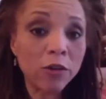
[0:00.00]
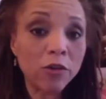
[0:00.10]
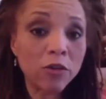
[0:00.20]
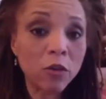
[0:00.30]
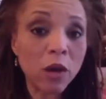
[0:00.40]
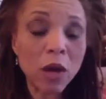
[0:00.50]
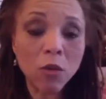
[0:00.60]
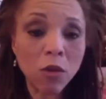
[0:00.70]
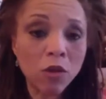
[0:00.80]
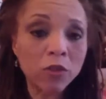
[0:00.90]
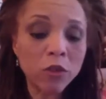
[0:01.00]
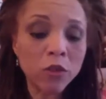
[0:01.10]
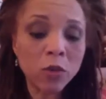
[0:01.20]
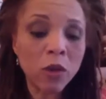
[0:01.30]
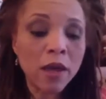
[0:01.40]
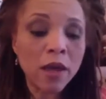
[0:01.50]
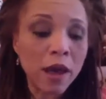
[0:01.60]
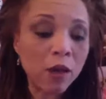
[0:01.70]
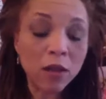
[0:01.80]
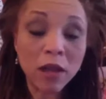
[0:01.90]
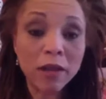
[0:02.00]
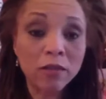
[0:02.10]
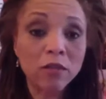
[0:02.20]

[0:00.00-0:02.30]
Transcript: so I will also outline